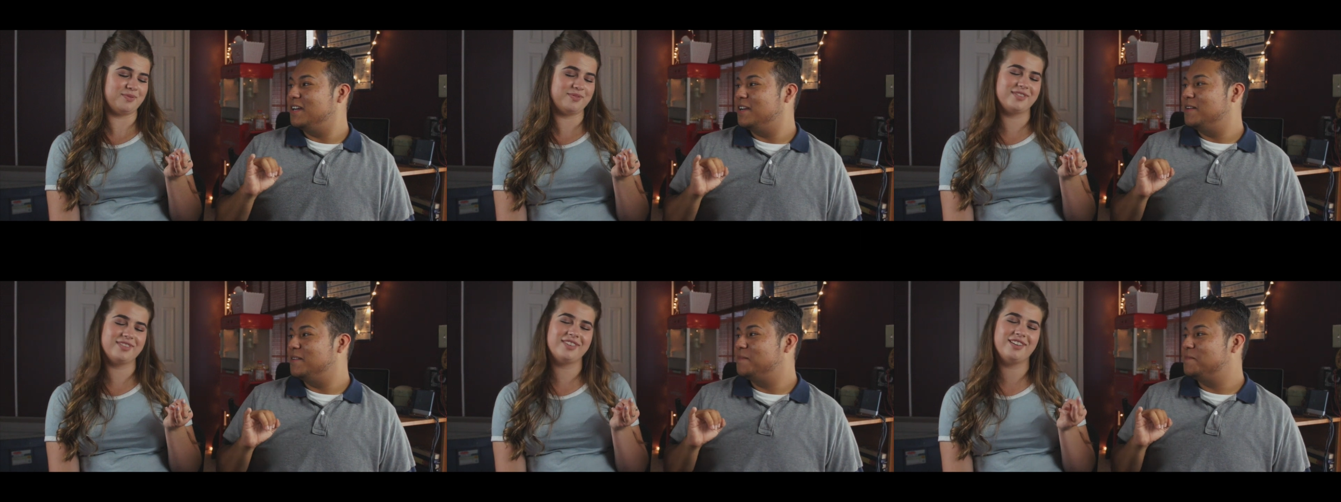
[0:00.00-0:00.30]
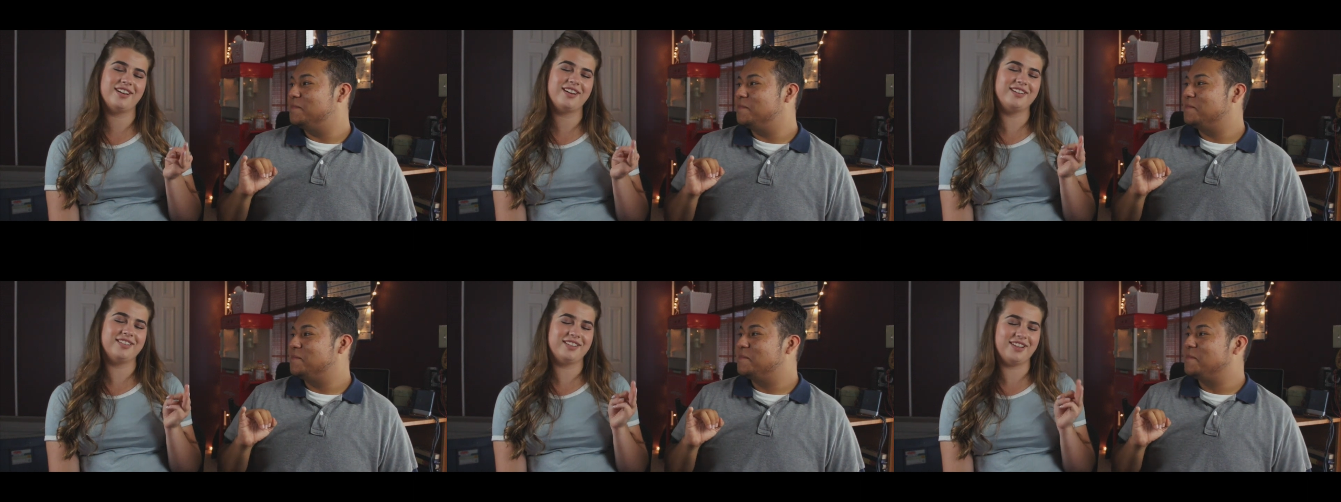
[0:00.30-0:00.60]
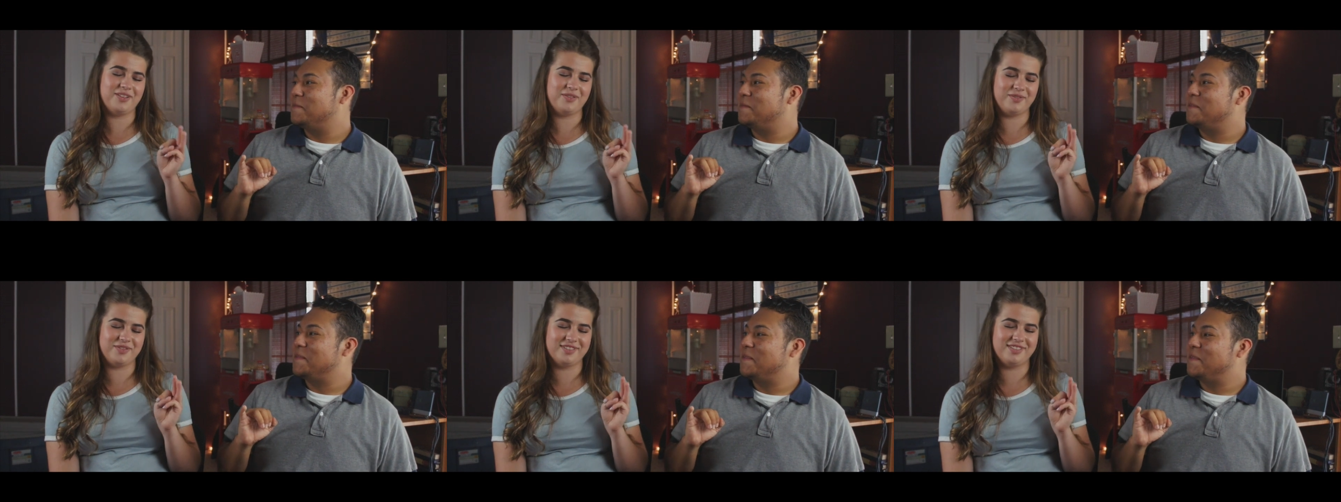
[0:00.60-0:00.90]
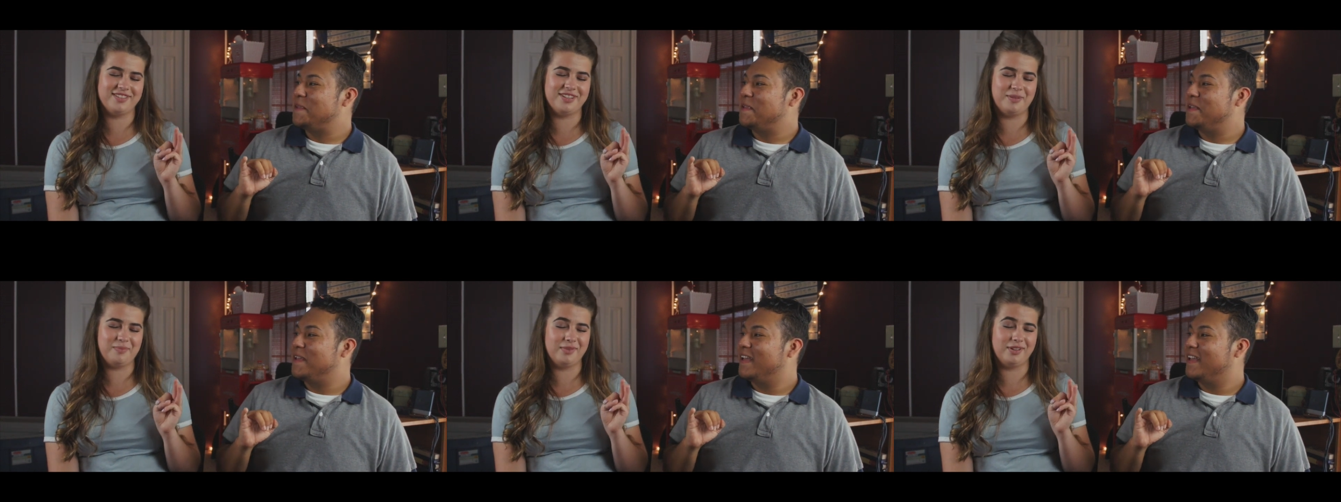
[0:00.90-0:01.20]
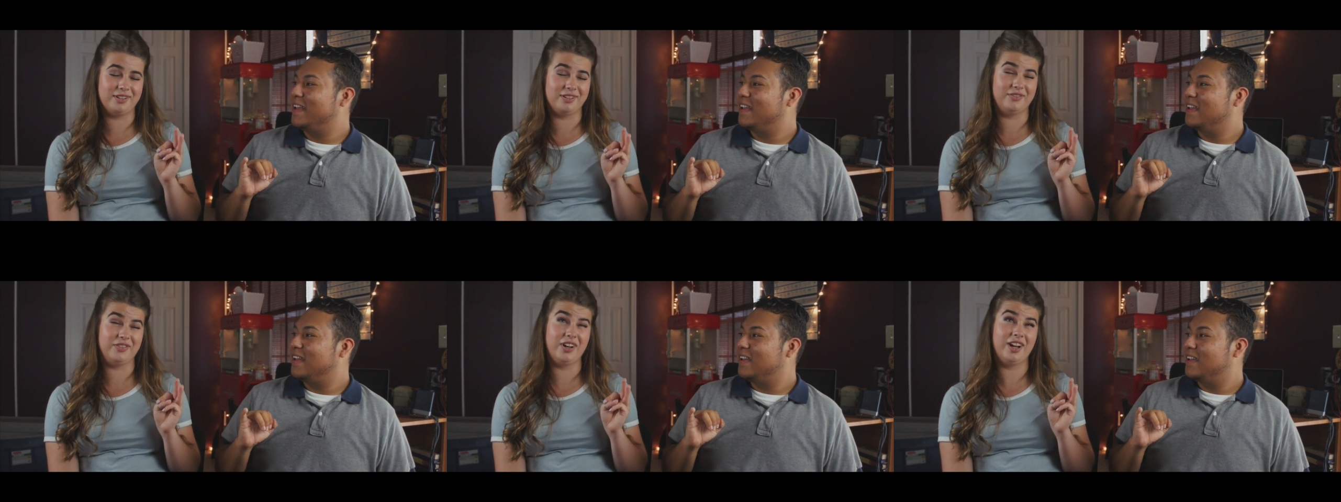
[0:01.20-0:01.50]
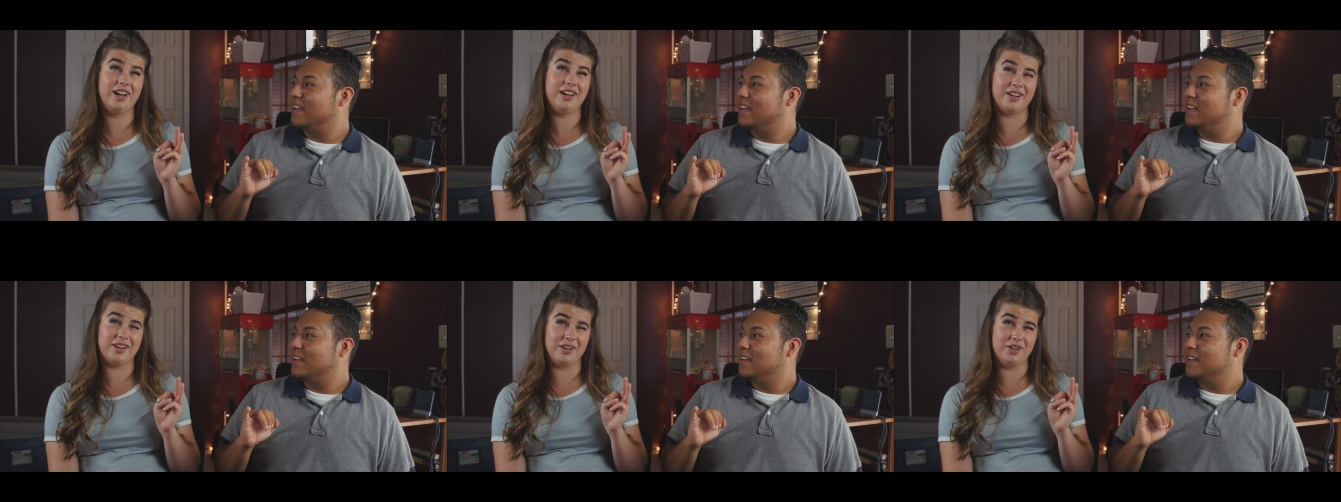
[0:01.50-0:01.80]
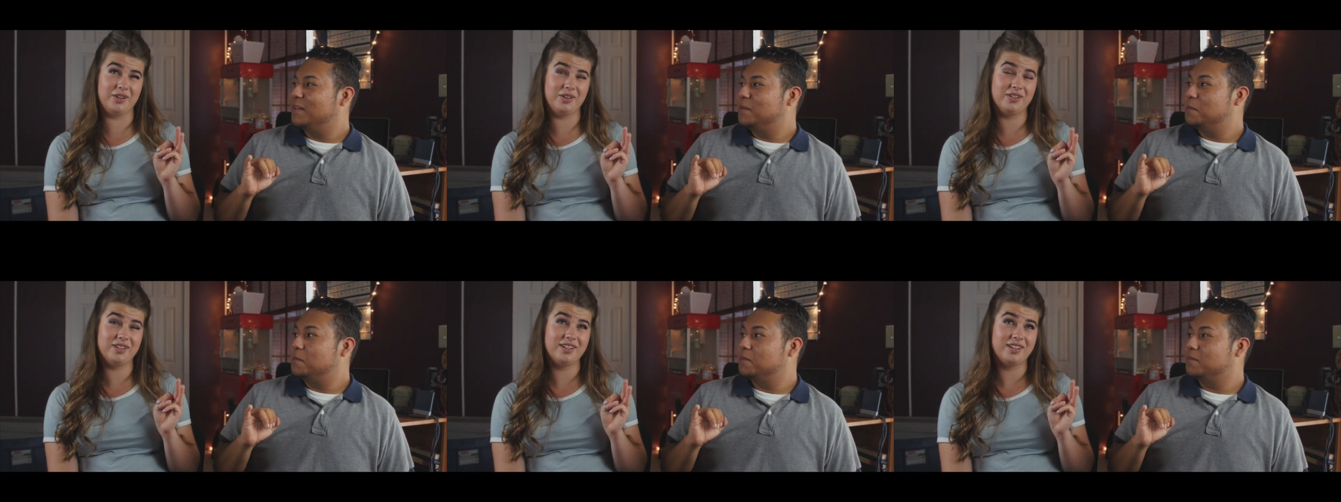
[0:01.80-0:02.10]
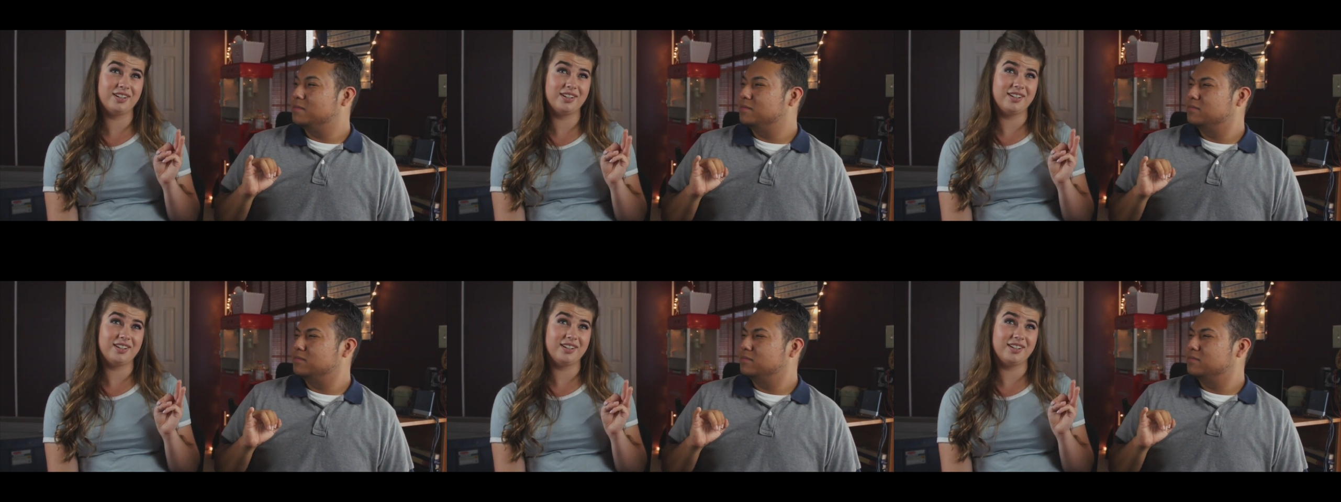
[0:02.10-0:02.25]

Speaker 1: I thought I was Demi Lovato.